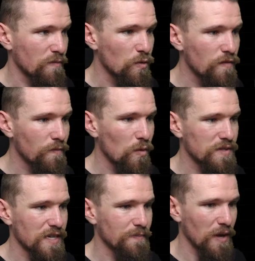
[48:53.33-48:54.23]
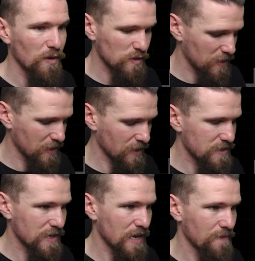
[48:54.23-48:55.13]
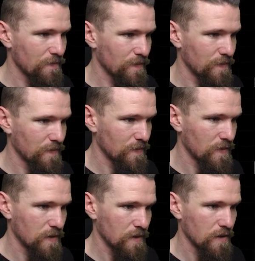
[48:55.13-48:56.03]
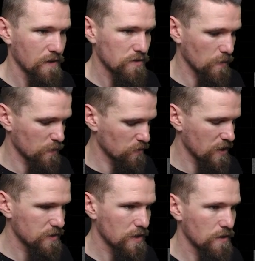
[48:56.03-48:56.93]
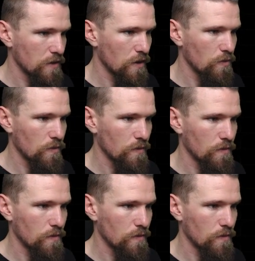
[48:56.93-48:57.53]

Remove more seatbelts because... stop interacting. No.